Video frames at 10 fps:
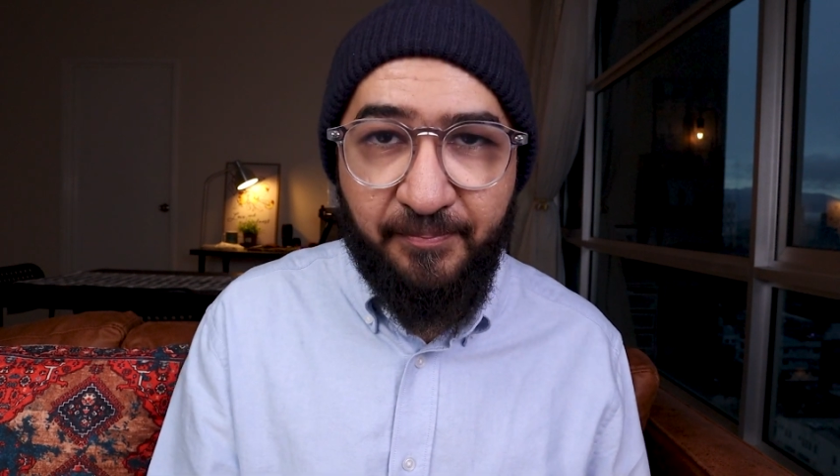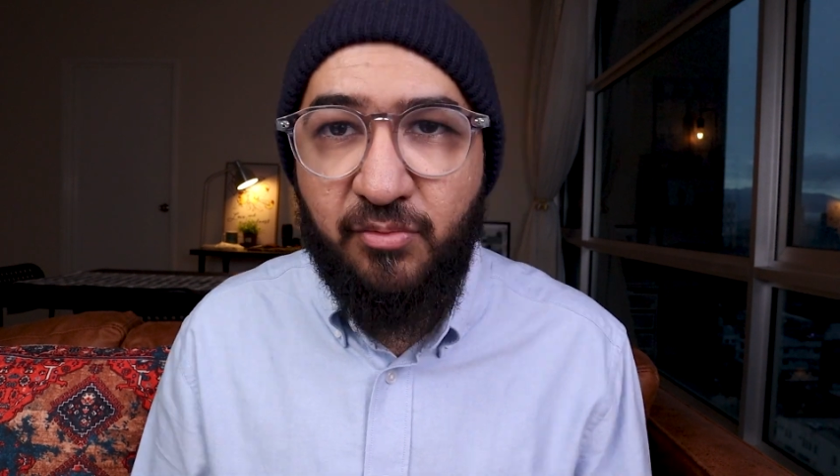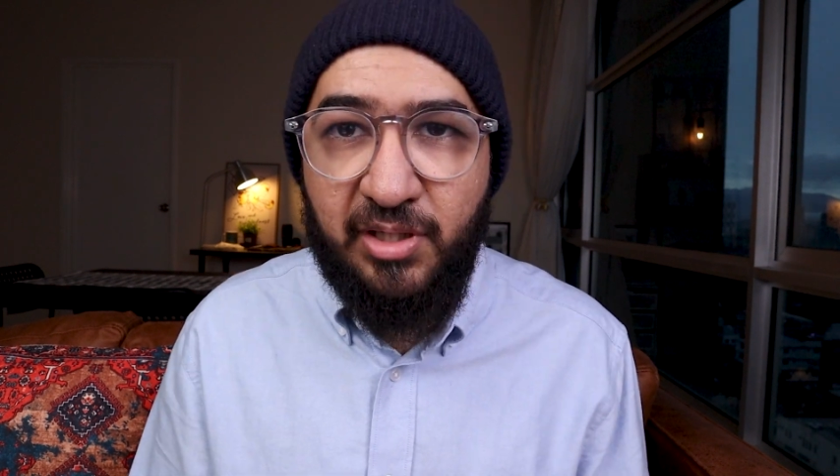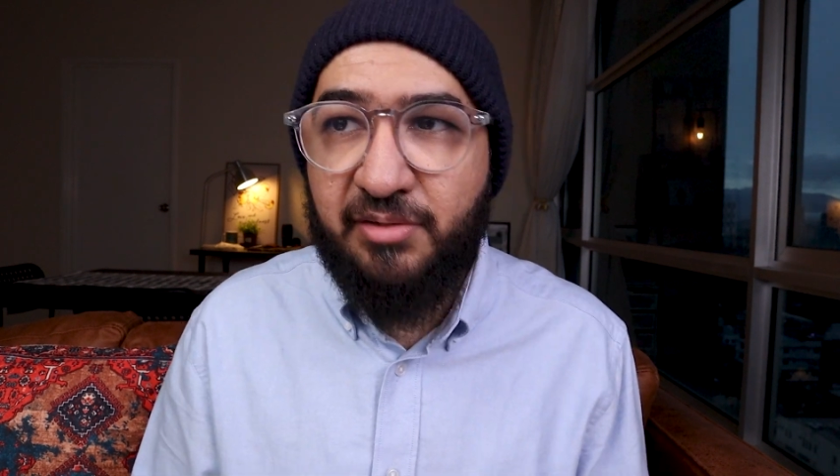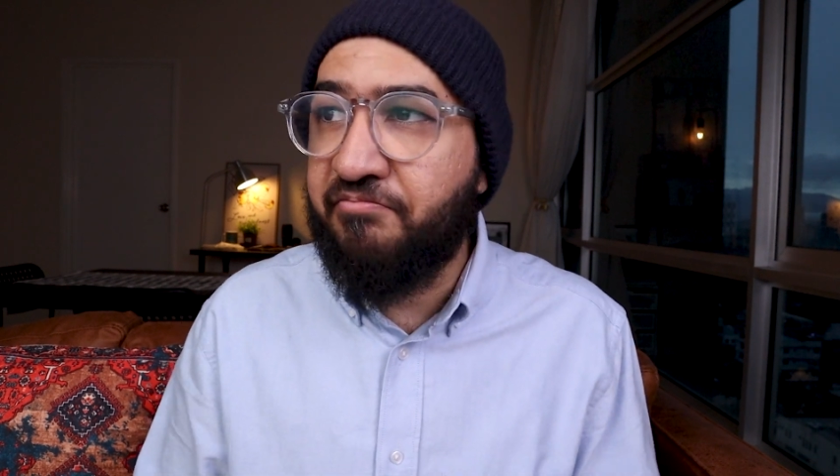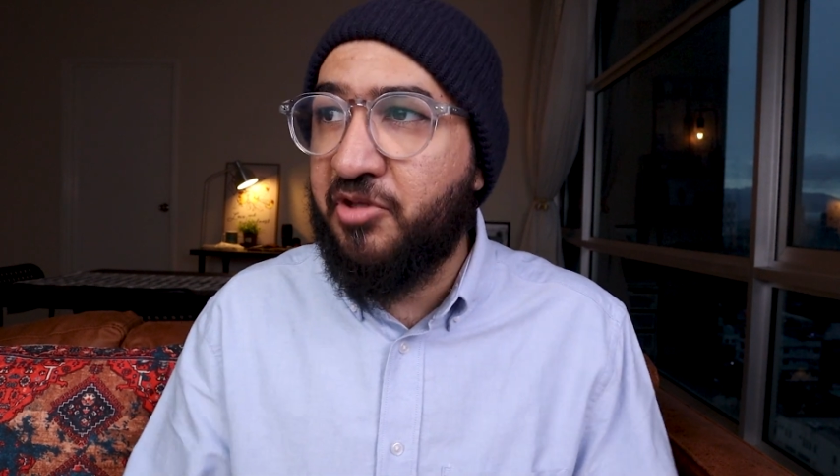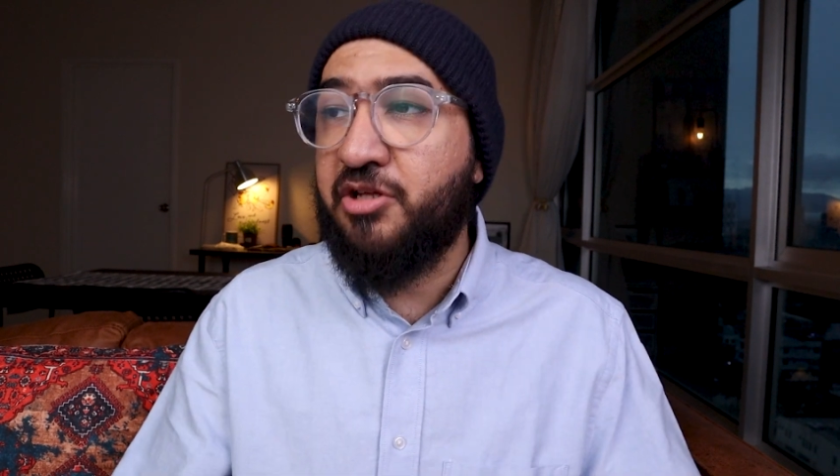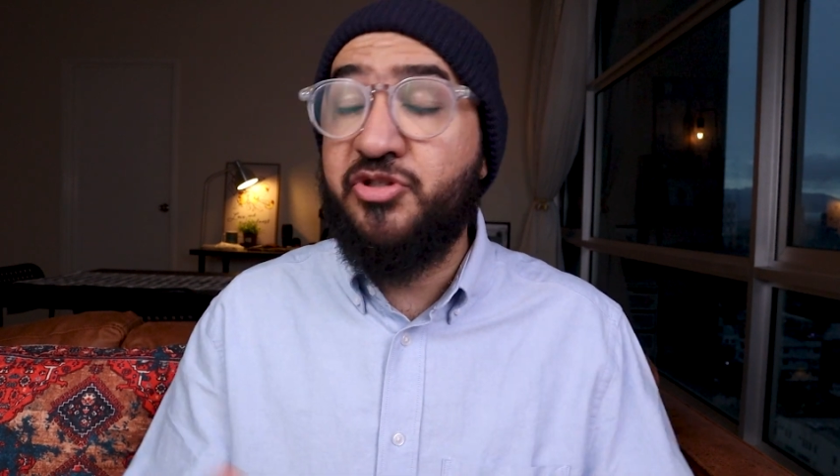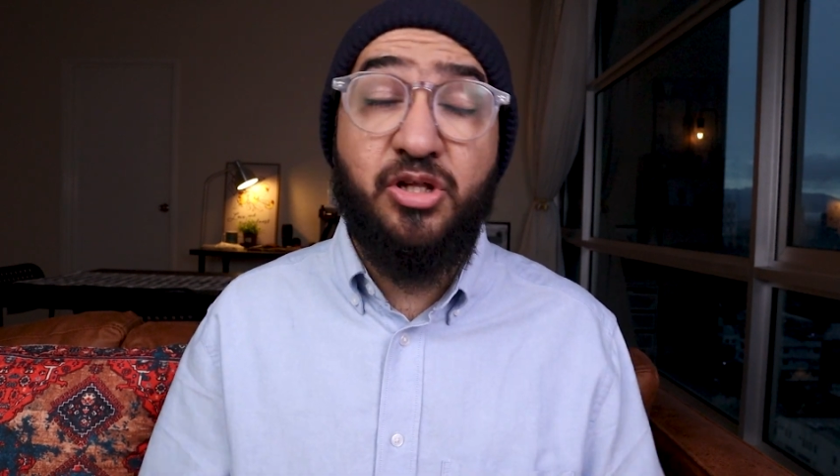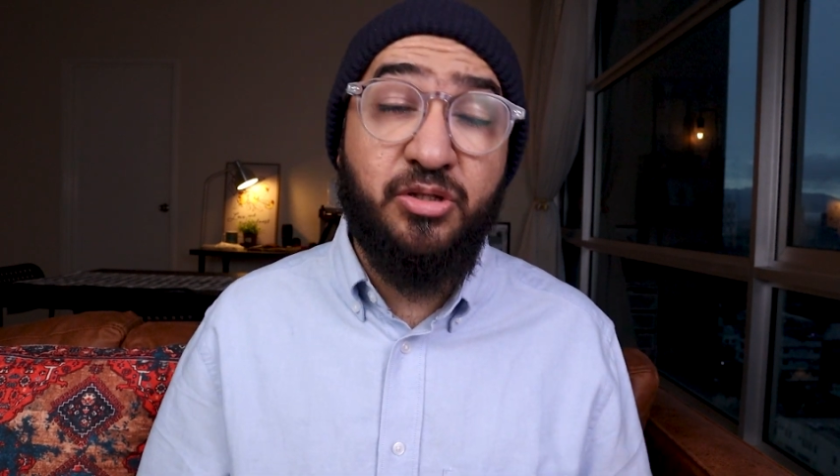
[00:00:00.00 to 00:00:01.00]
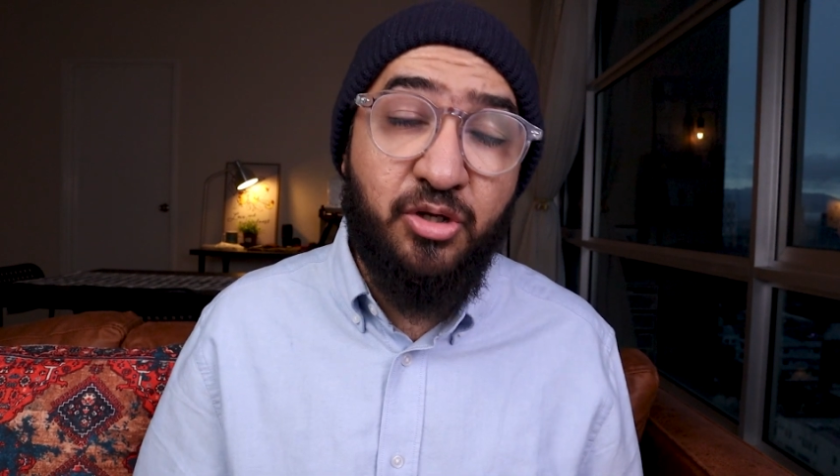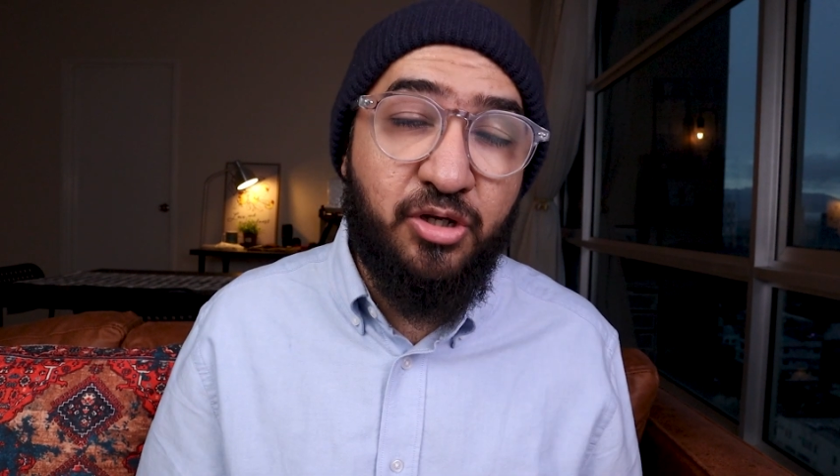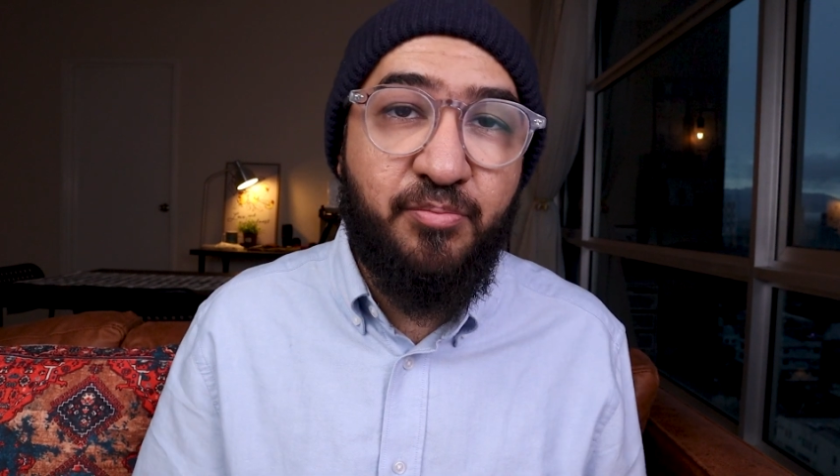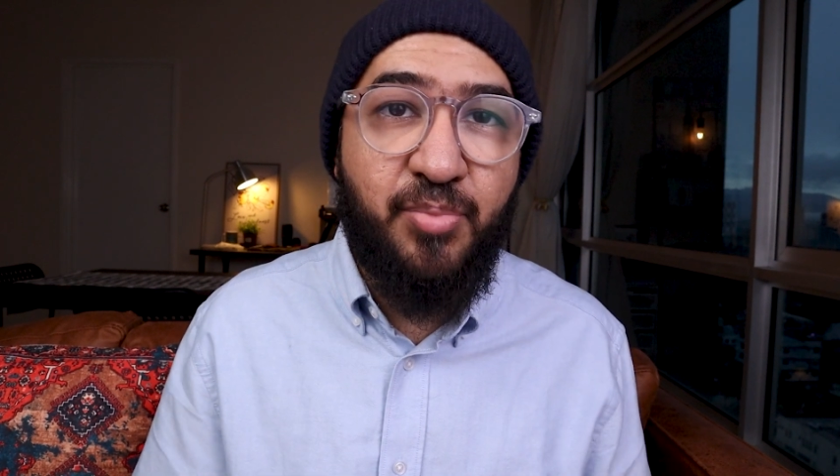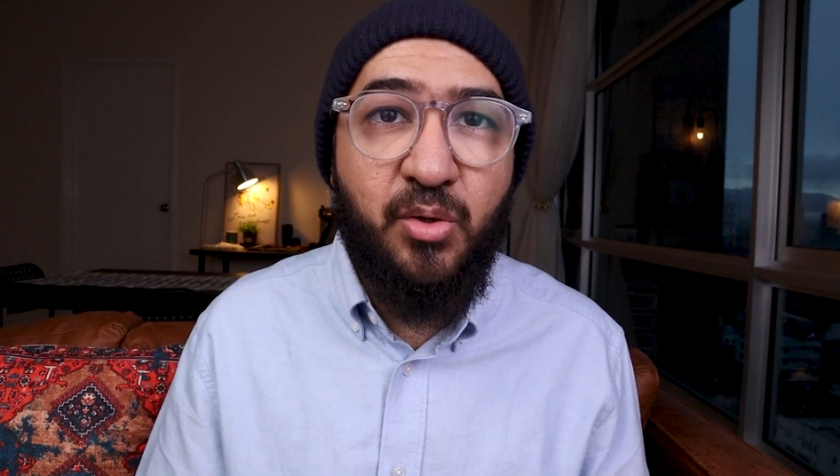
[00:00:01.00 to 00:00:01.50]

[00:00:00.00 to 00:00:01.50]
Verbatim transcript: Well, that's all good,